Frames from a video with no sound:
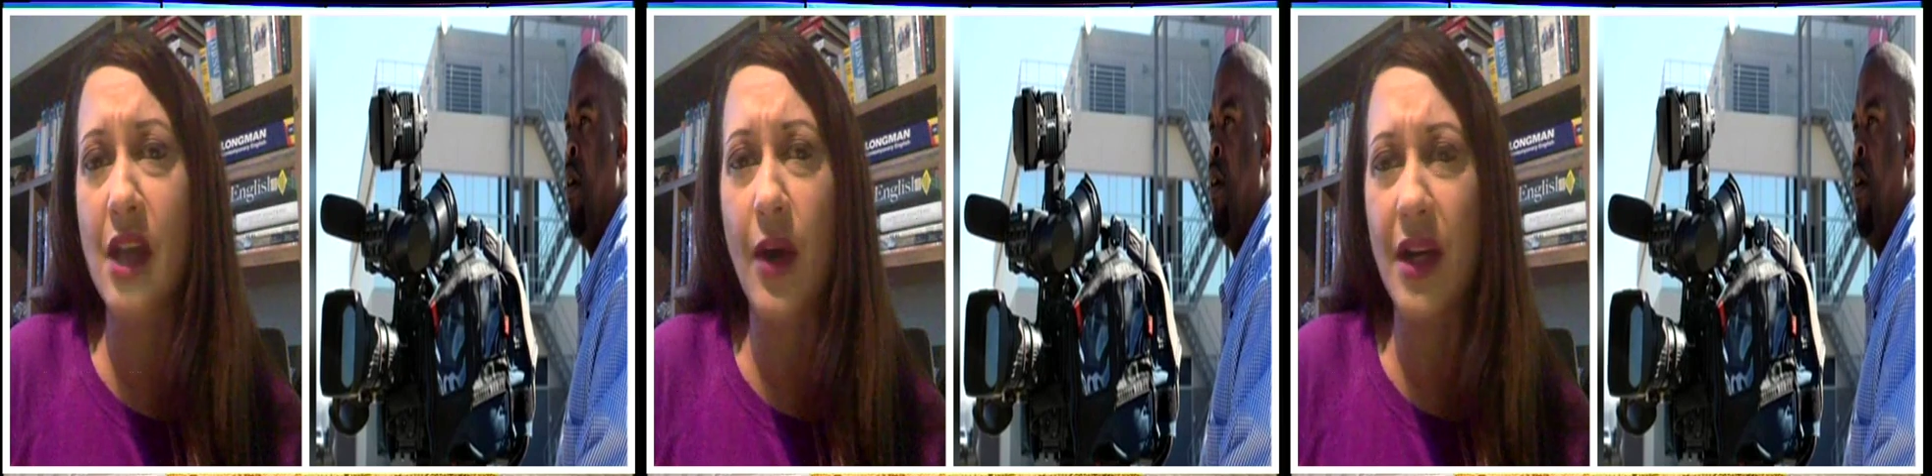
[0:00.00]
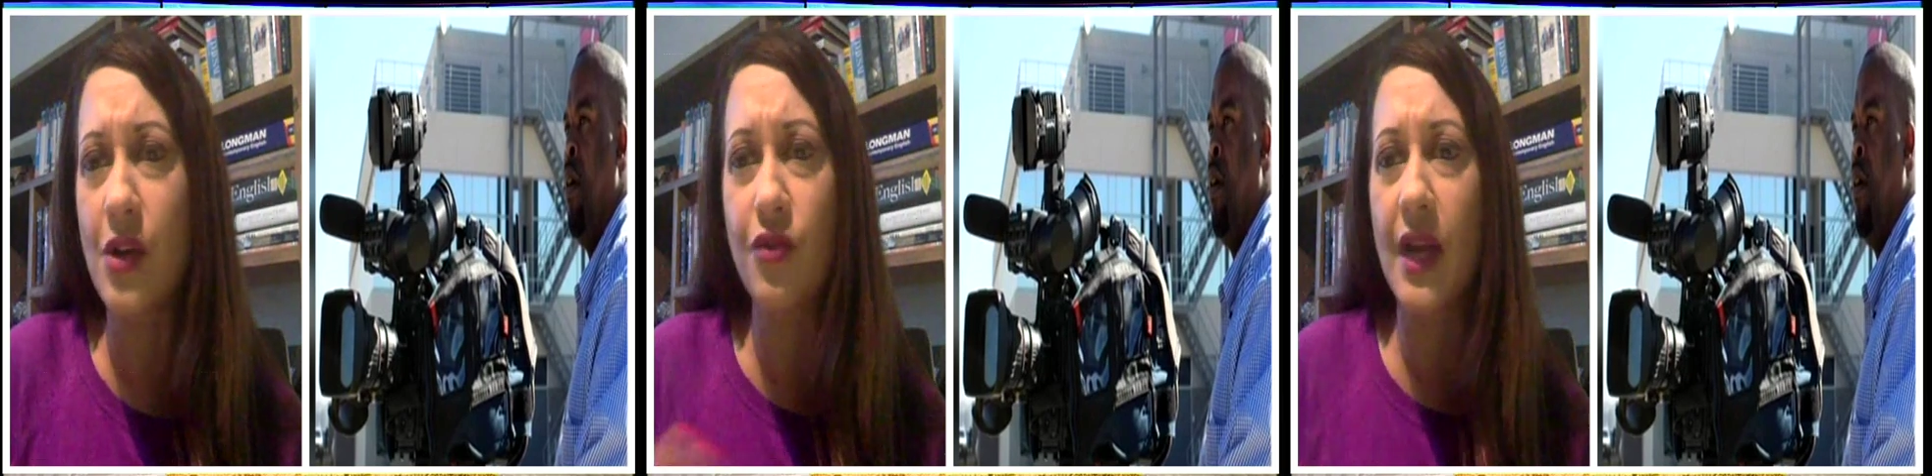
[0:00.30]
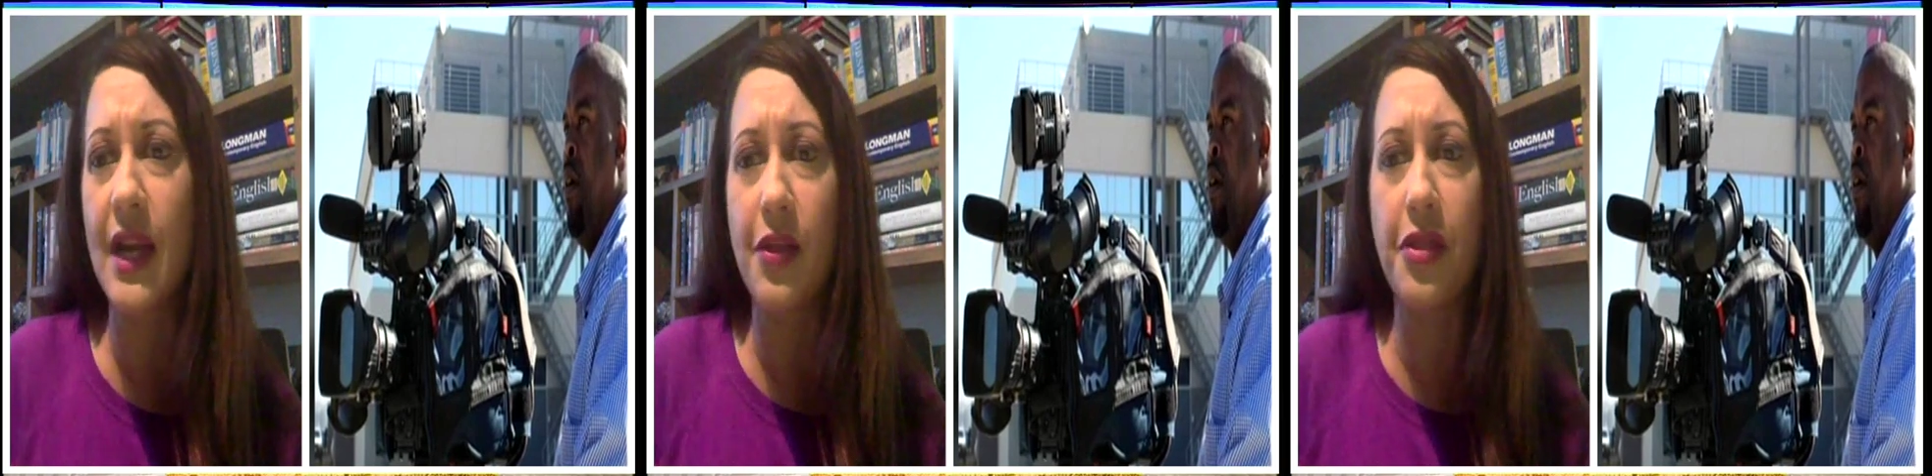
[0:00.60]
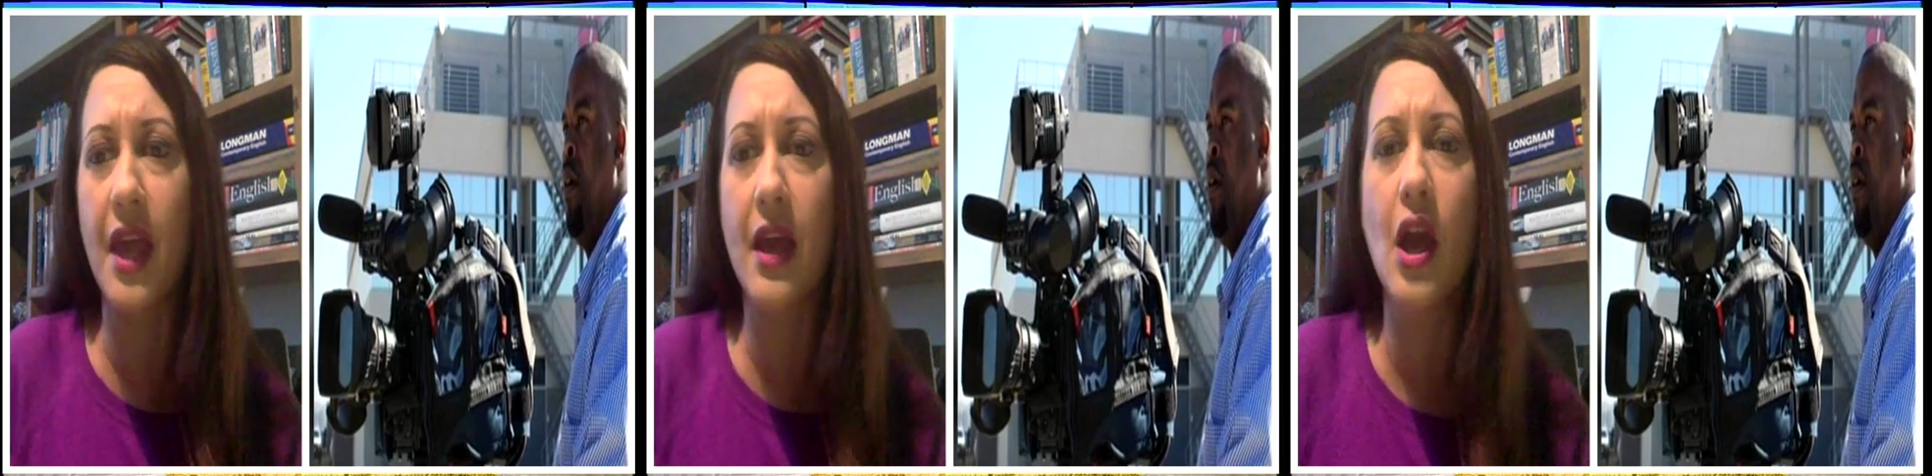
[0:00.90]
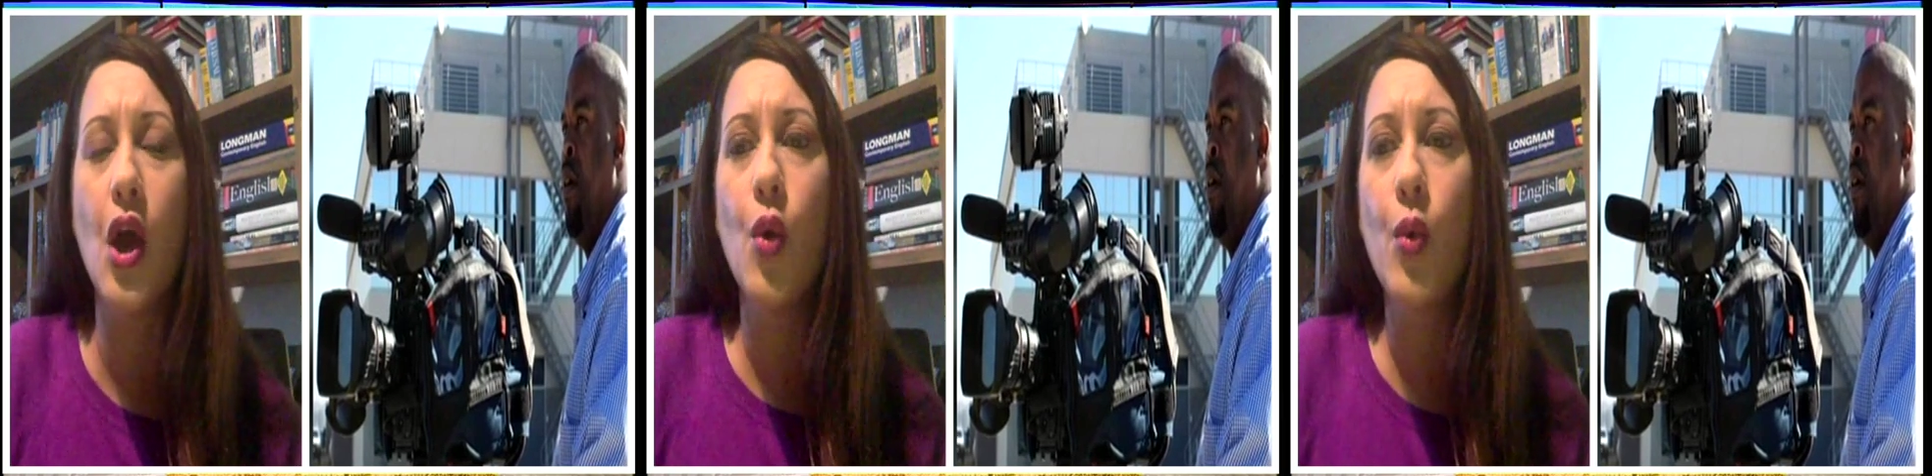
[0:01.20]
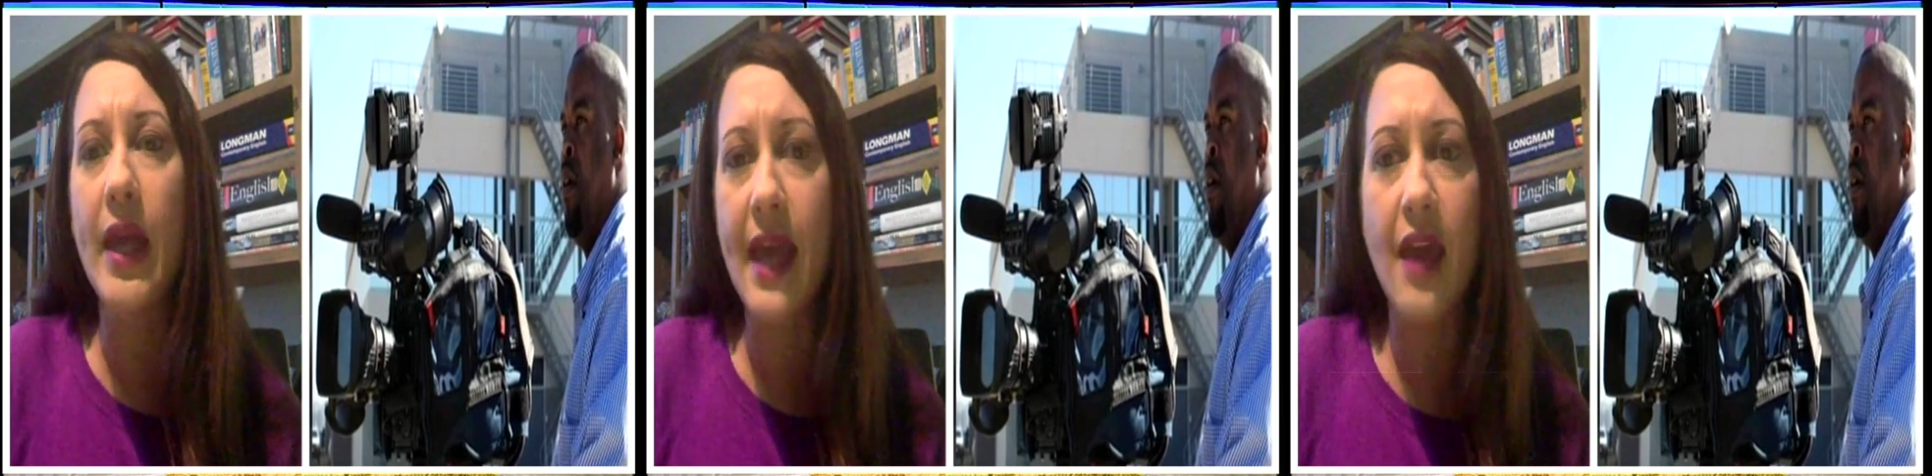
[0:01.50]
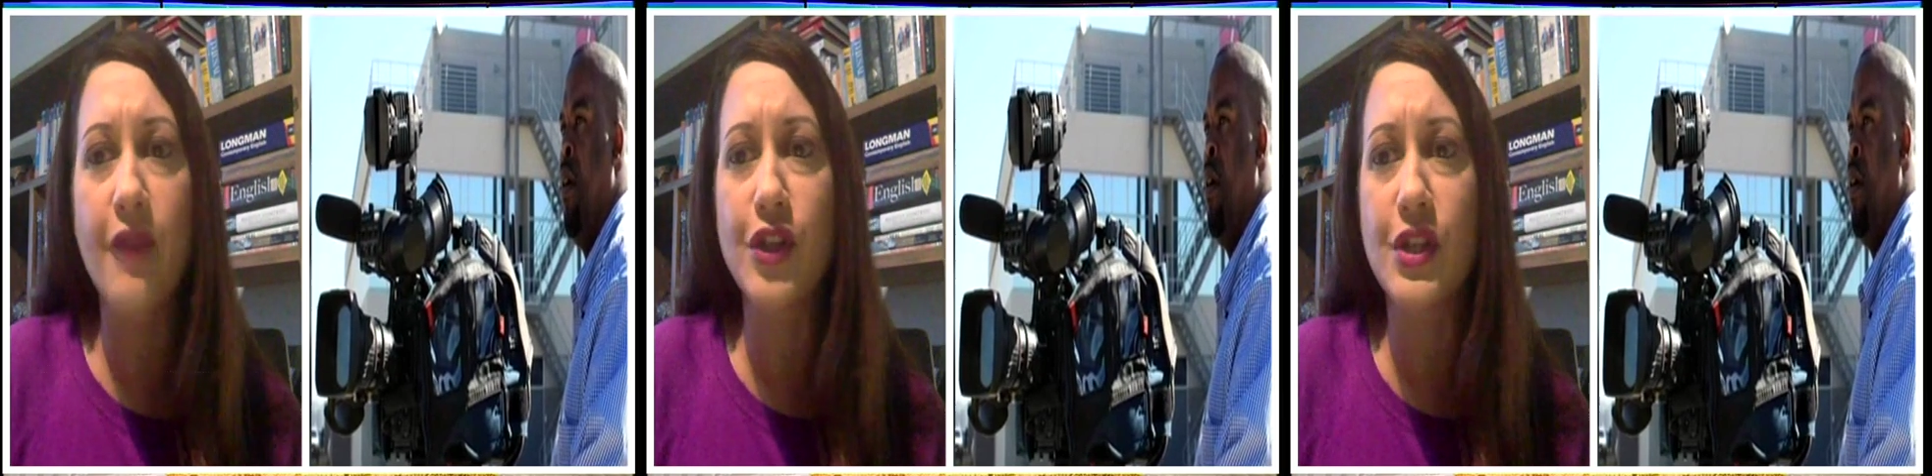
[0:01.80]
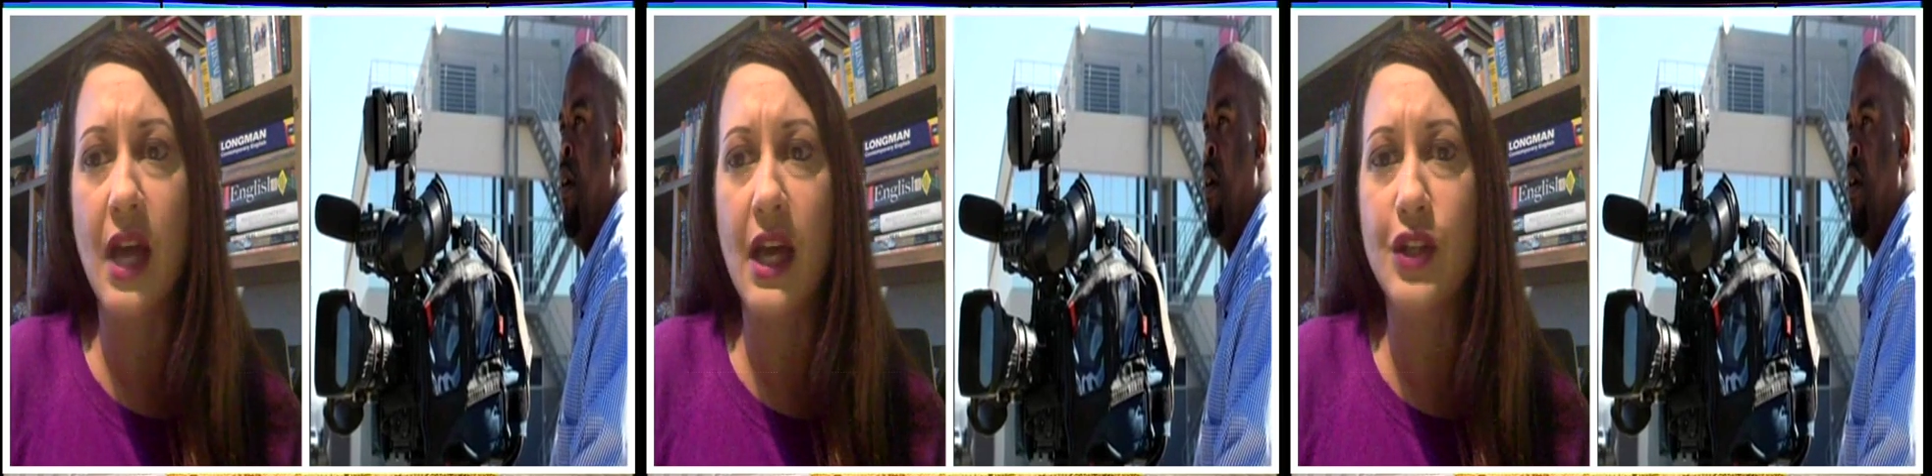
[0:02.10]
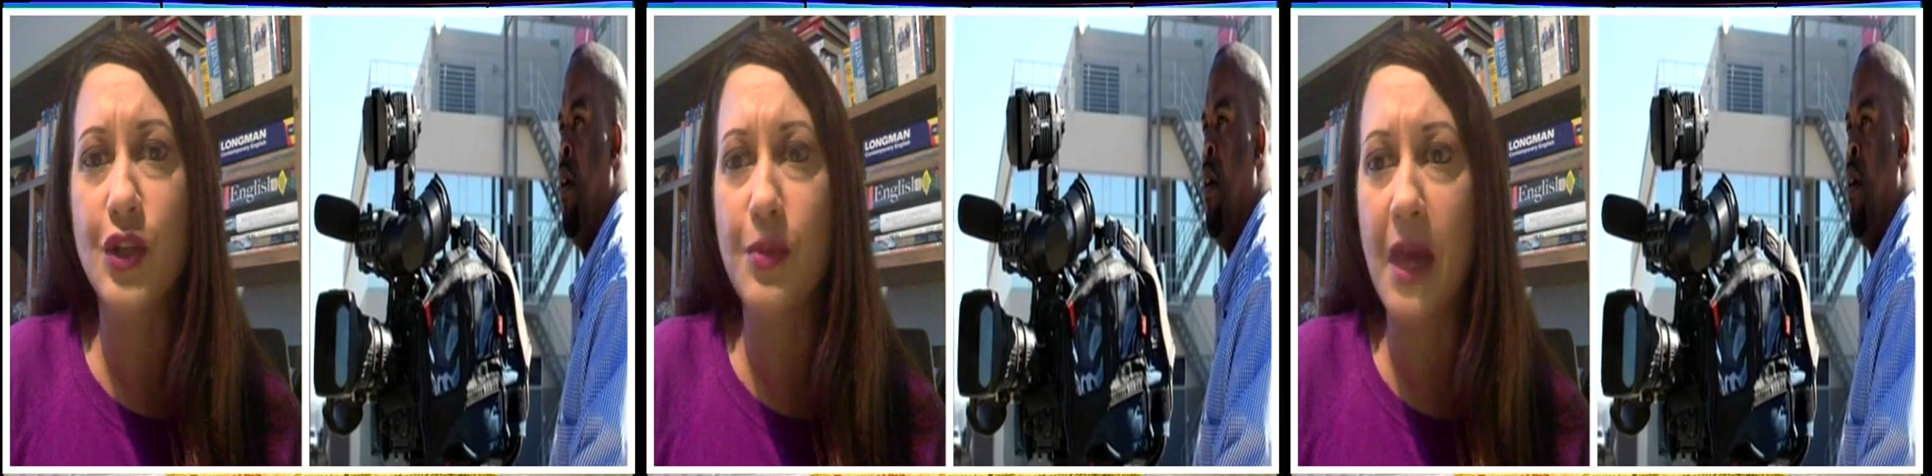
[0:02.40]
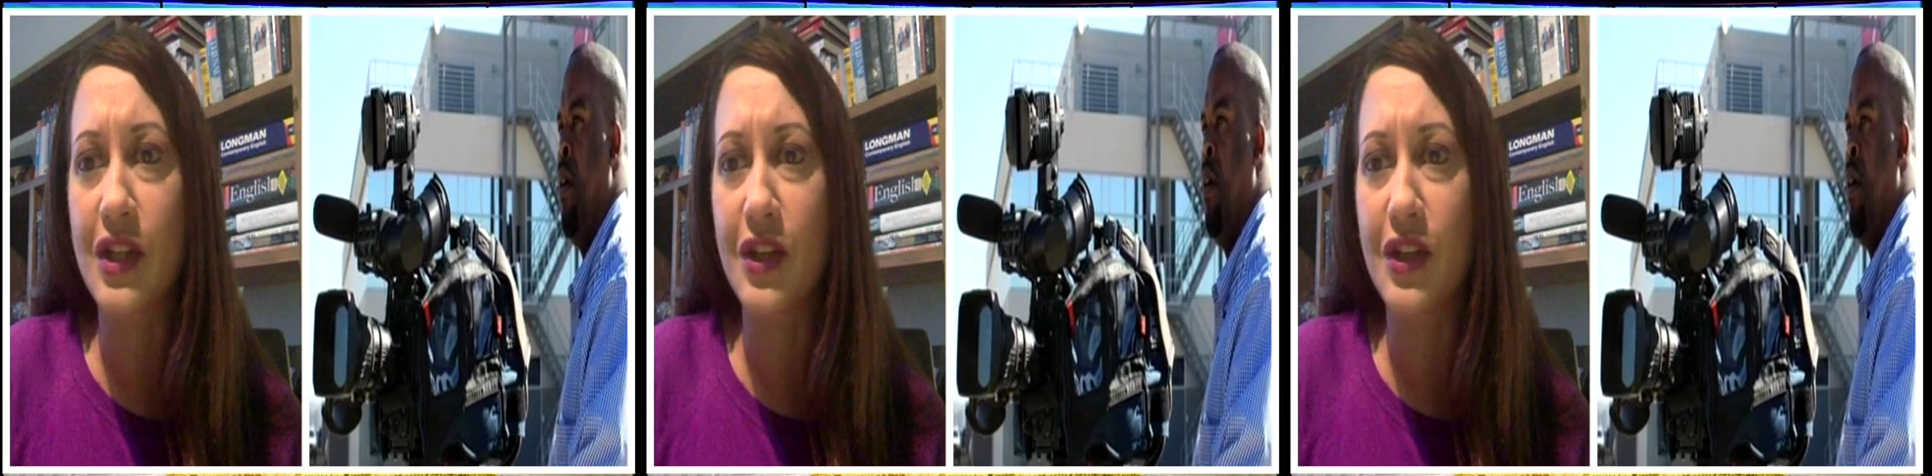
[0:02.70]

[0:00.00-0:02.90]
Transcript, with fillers: I don't really think we gave it uh, too much of